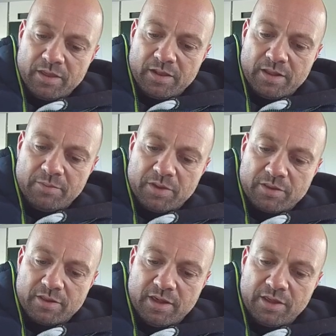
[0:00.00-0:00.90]
let me
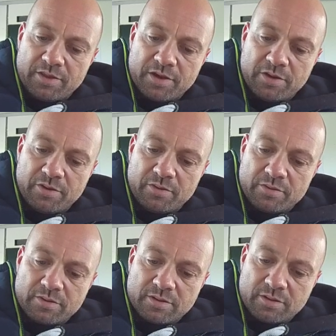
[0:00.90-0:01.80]
see. So
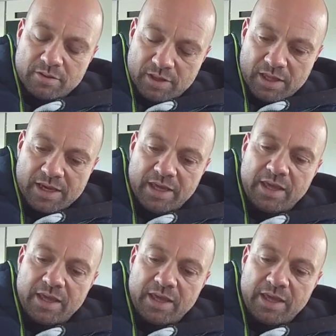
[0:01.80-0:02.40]
yeah,